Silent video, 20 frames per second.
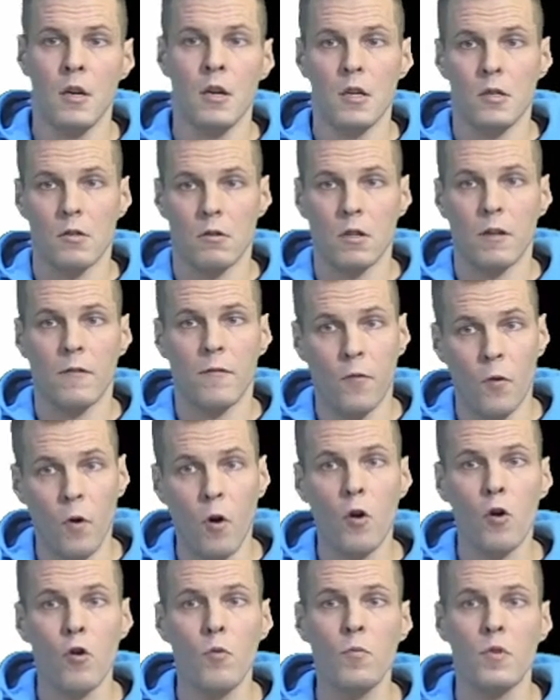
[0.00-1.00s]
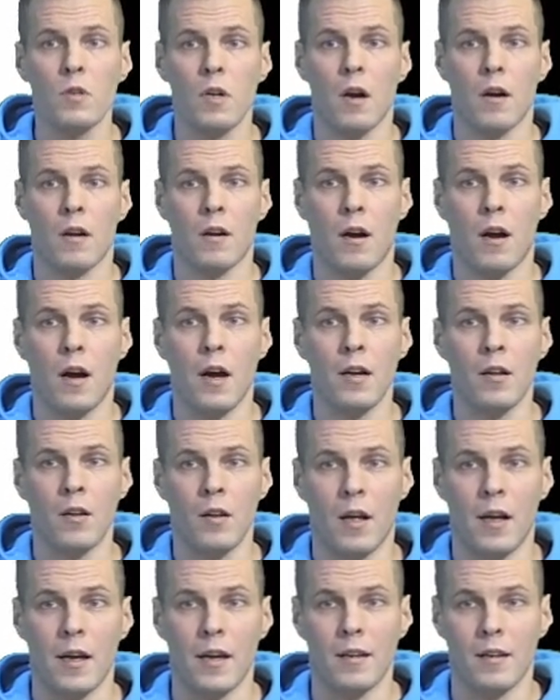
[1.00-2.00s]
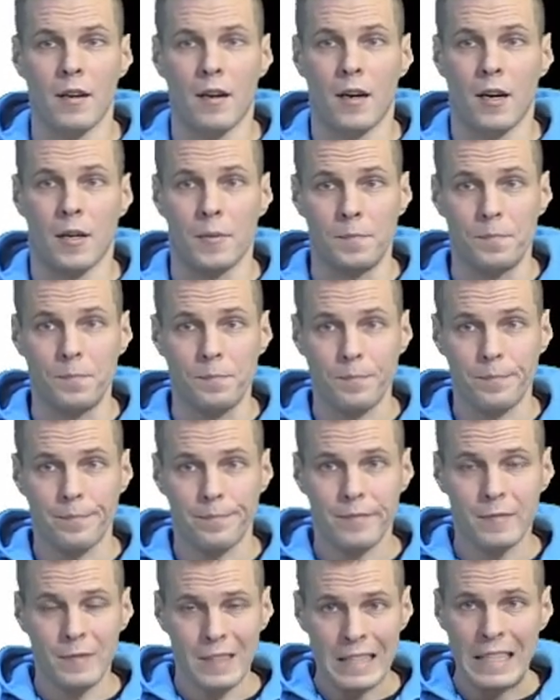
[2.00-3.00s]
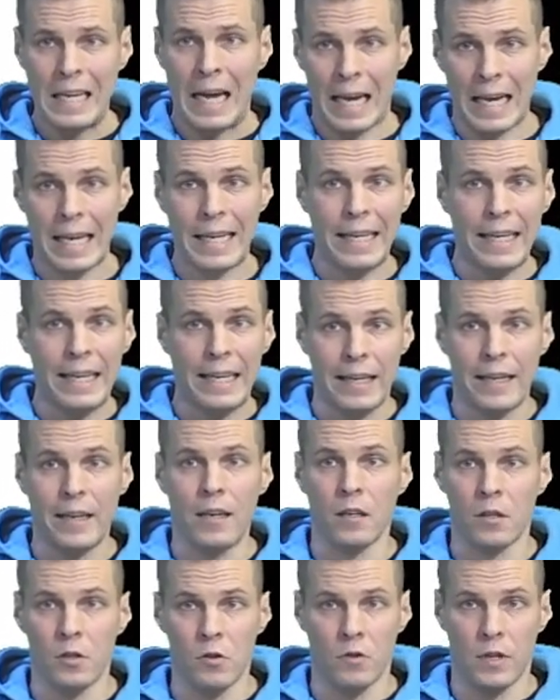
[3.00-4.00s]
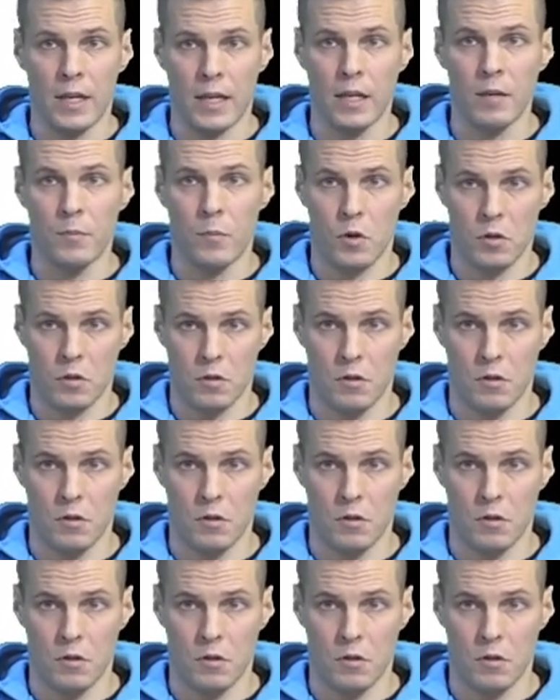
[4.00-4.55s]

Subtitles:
So the forums are kind of like a lead-in to the in-person